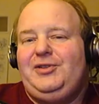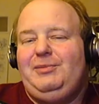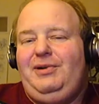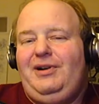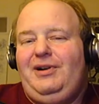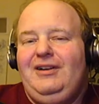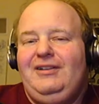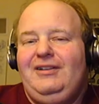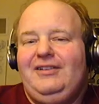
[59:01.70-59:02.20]

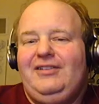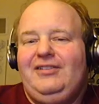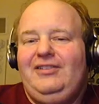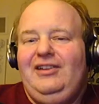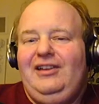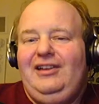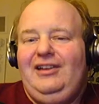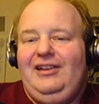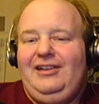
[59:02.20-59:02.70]
parks.
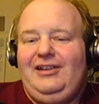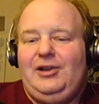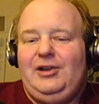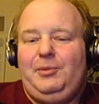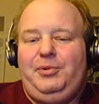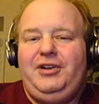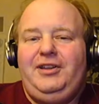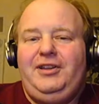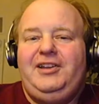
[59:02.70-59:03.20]

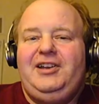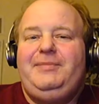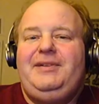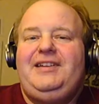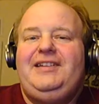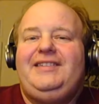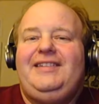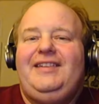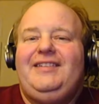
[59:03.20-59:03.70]
Put a little
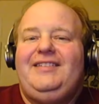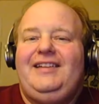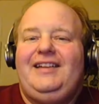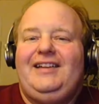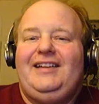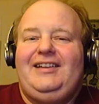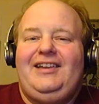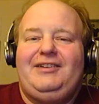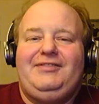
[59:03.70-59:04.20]
bit of Disney
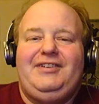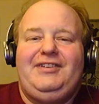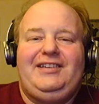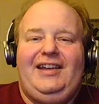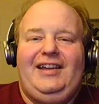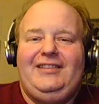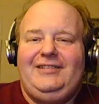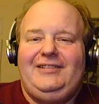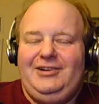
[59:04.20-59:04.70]
in every
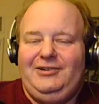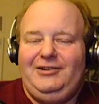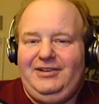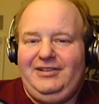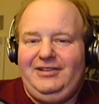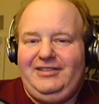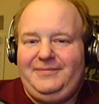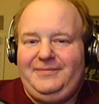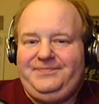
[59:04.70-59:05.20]
day that you're
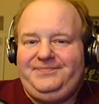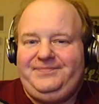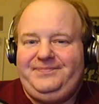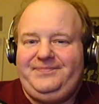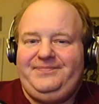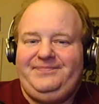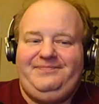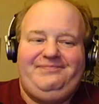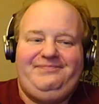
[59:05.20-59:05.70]
with them.
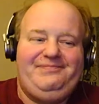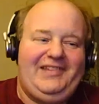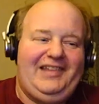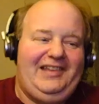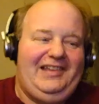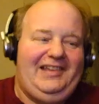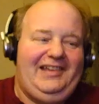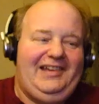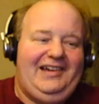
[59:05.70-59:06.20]

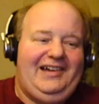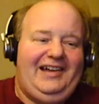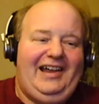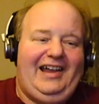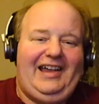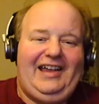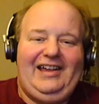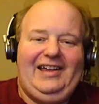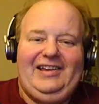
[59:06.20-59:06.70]

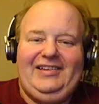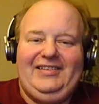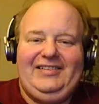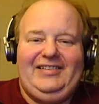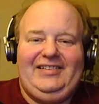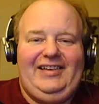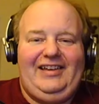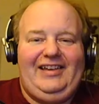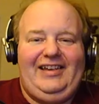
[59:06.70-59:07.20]

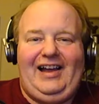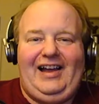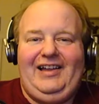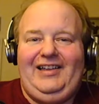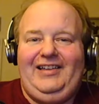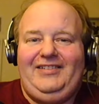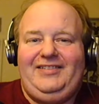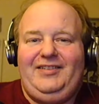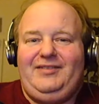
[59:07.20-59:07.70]
And
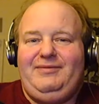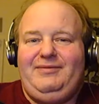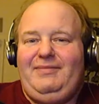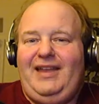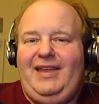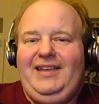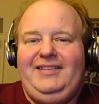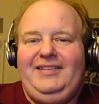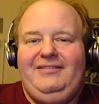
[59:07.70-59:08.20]
just
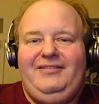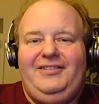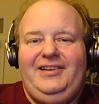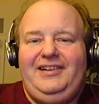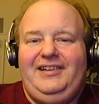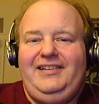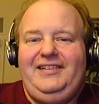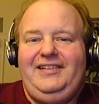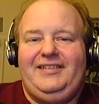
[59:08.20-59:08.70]
make it what
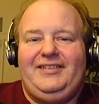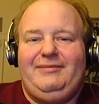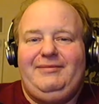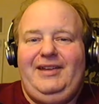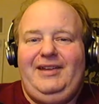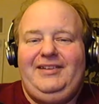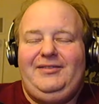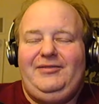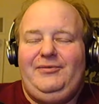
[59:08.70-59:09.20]
it is.
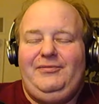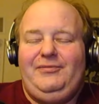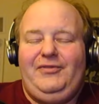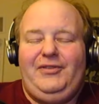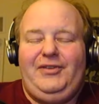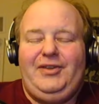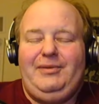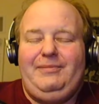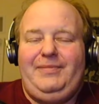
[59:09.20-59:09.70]
Make it
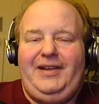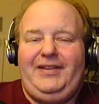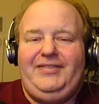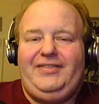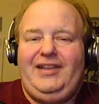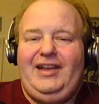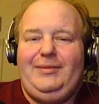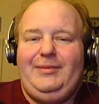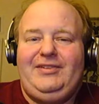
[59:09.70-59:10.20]
one of the
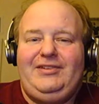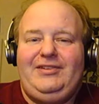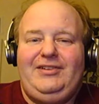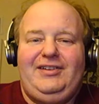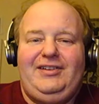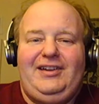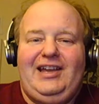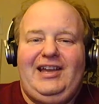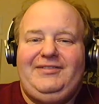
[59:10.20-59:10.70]
best times that you
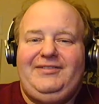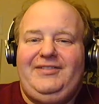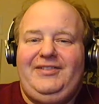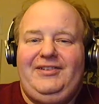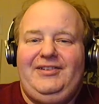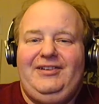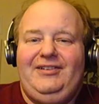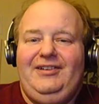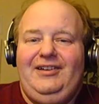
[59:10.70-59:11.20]
can have with
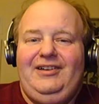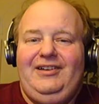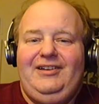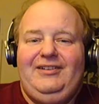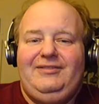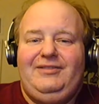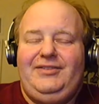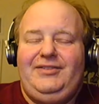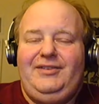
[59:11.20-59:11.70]
your
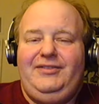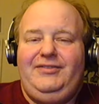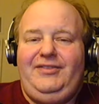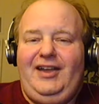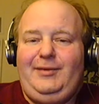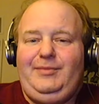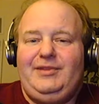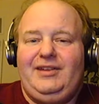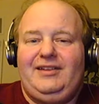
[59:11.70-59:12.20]

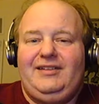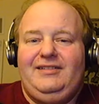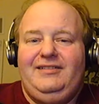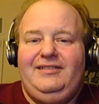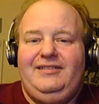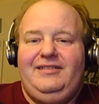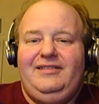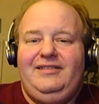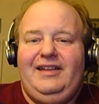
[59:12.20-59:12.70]
family.
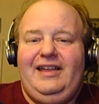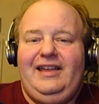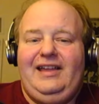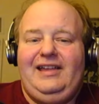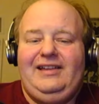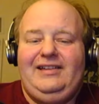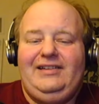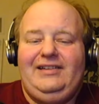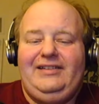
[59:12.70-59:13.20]

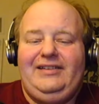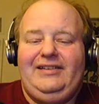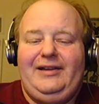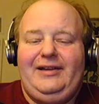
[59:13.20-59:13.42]
And